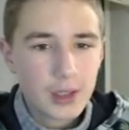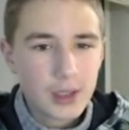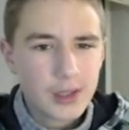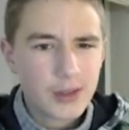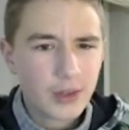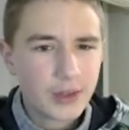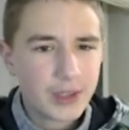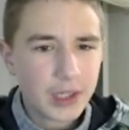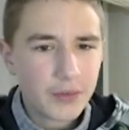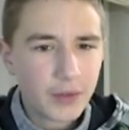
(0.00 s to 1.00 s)
so now
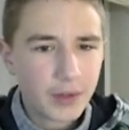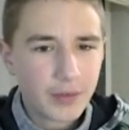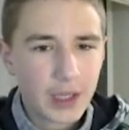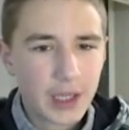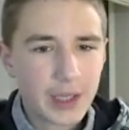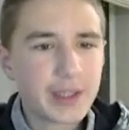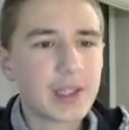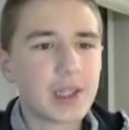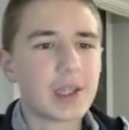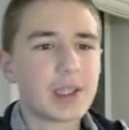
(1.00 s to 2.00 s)
d5 hangs
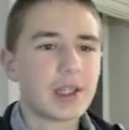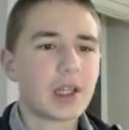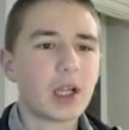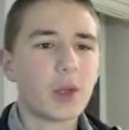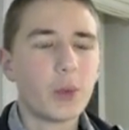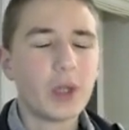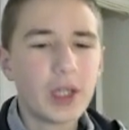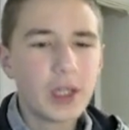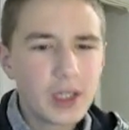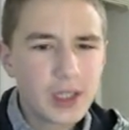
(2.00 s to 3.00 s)
and I think I'll win
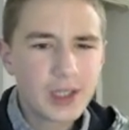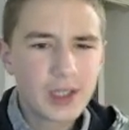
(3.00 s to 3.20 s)
it.